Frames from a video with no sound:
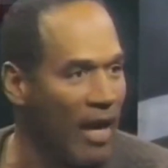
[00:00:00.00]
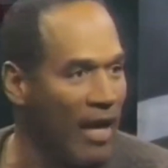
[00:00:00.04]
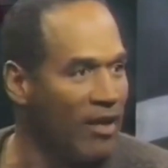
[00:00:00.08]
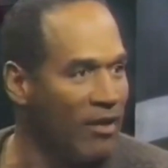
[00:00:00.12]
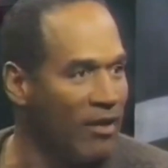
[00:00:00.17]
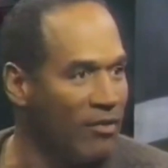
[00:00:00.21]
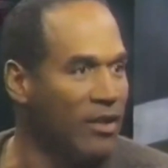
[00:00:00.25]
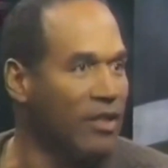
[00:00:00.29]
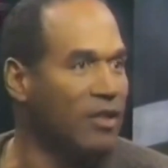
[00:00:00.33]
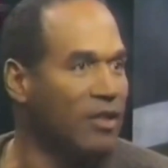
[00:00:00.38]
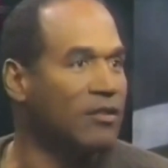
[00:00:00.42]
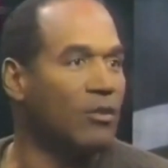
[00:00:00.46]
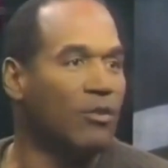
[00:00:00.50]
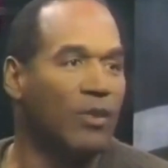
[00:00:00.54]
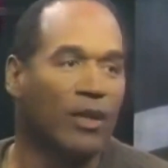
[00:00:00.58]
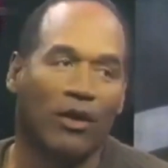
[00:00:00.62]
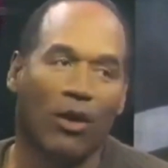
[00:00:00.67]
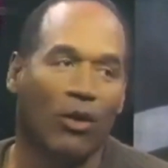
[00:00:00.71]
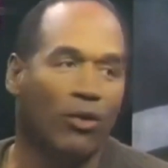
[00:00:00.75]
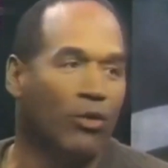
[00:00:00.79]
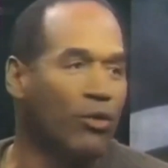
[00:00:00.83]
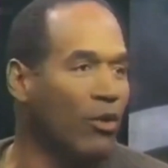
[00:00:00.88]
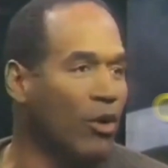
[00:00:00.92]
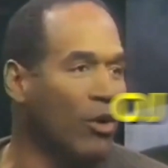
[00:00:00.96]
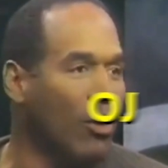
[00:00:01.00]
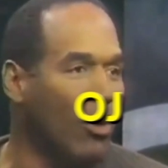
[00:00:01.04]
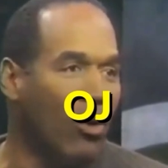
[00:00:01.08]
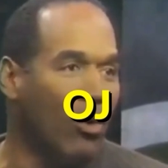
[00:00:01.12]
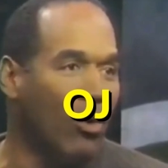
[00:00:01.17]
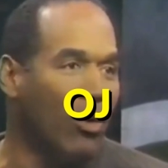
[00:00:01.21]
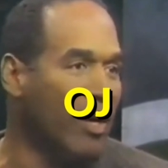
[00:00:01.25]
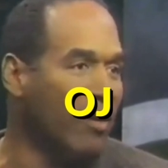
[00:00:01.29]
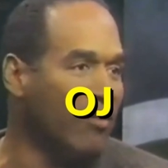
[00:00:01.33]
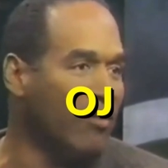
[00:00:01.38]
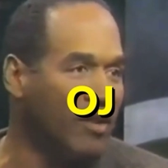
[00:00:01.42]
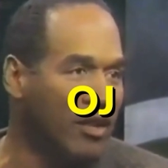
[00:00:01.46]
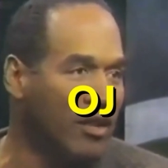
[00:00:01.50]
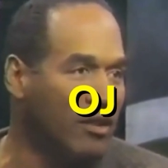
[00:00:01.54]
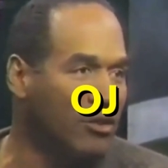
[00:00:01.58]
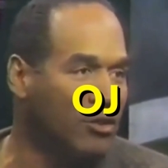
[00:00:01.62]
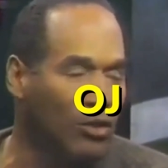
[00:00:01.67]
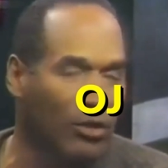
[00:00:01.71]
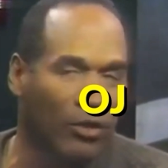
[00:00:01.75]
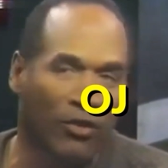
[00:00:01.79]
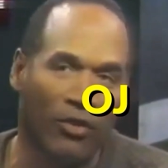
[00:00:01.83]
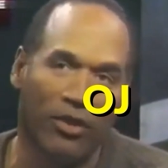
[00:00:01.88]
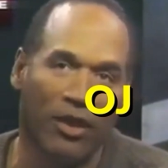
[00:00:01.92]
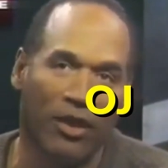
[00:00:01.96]
subscribe, and comment keyword
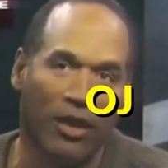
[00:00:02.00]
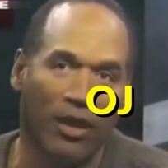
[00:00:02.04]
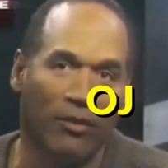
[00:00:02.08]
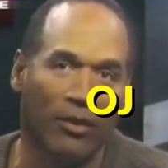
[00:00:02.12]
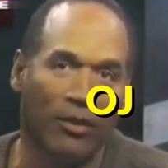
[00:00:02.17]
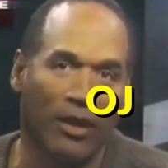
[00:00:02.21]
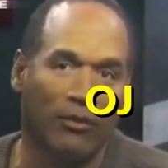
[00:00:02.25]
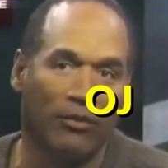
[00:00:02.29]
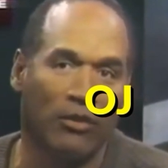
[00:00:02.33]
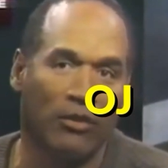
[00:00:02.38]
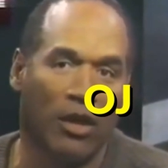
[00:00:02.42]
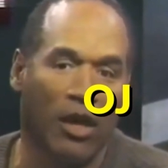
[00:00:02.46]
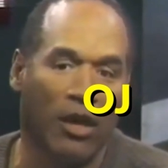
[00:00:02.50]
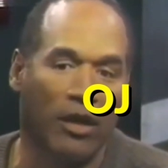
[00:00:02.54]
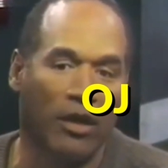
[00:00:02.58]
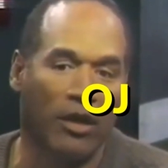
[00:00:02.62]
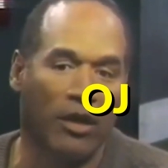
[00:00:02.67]
OJ to enter our